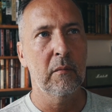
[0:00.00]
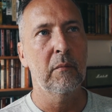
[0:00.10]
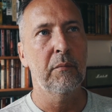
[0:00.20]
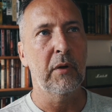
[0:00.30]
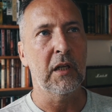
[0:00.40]

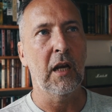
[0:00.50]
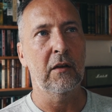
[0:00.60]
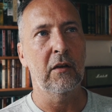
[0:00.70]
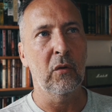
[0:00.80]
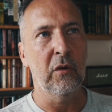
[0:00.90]

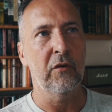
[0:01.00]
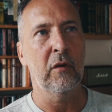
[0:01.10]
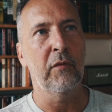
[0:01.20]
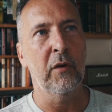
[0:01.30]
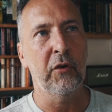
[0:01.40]
predicated on its
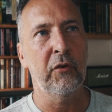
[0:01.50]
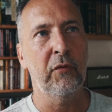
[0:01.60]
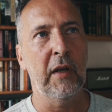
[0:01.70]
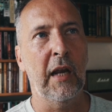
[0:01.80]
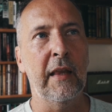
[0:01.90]
own
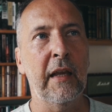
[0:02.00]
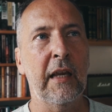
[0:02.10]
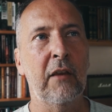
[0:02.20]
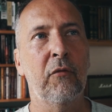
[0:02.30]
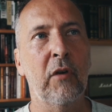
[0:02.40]
philosophy. And that
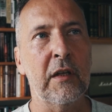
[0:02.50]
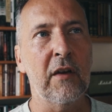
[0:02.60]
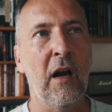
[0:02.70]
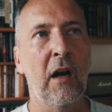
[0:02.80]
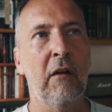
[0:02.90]
gets very
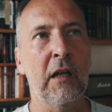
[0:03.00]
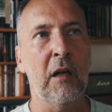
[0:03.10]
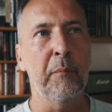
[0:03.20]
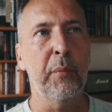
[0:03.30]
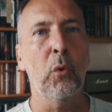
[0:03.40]
tiring
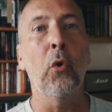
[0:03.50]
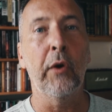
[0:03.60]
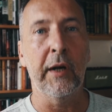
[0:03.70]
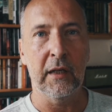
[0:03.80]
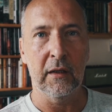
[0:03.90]
and
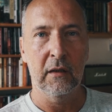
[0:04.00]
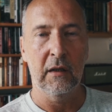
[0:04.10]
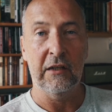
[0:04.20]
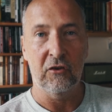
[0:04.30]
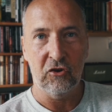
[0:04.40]
boring
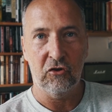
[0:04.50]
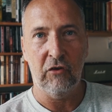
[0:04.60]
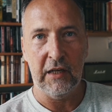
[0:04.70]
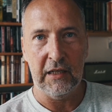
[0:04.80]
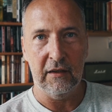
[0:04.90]
and
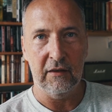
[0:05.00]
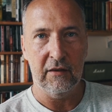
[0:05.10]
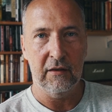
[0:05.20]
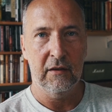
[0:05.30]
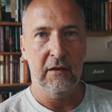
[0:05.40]

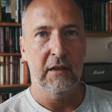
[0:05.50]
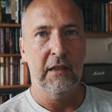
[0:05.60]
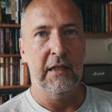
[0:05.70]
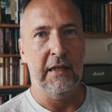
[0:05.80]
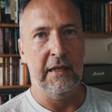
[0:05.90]
strained.
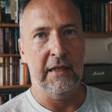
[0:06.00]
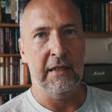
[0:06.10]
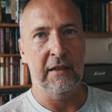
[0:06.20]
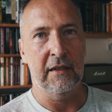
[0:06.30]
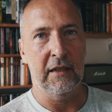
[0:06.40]

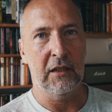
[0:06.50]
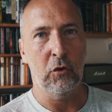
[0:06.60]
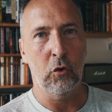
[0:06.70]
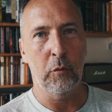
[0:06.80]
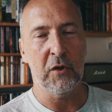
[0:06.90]
And uh, you're
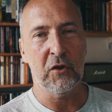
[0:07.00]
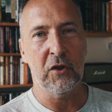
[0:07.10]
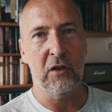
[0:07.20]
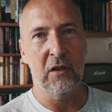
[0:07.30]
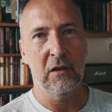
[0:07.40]
almost
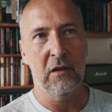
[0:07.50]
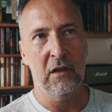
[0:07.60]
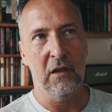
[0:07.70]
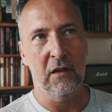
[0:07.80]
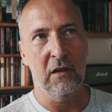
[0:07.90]

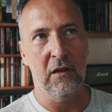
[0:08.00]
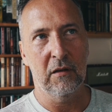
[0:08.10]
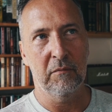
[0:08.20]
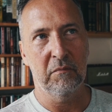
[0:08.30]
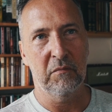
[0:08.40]

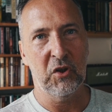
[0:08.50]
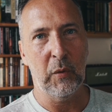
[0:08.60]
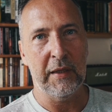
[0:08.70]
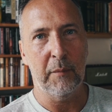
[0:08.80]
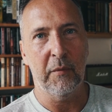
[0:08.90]
um,
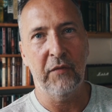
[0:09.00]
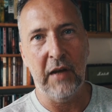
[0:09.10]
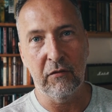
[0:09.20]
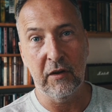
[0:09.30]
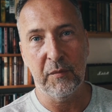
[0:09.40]
doing them a
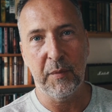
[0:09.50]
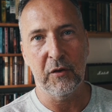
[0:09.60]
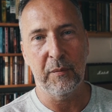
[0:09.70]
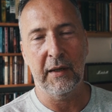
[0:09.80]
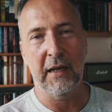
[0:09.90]
favor, I
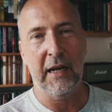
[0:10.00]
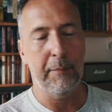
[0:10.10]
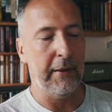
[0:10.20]
suppose, by clapping.